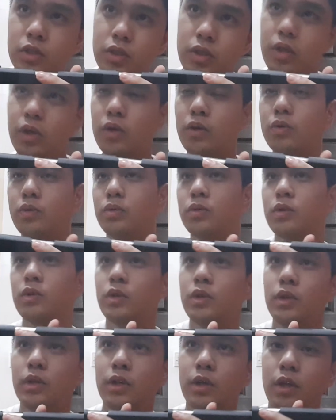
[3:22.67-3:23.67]

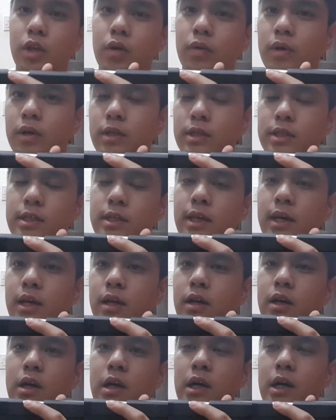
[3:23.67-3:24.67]
the ones that
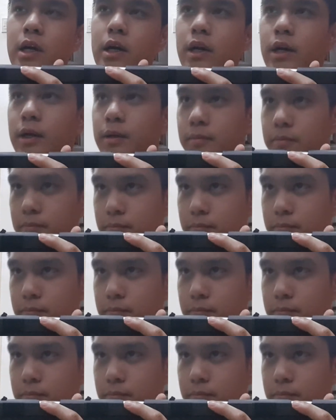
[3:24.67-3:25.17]
are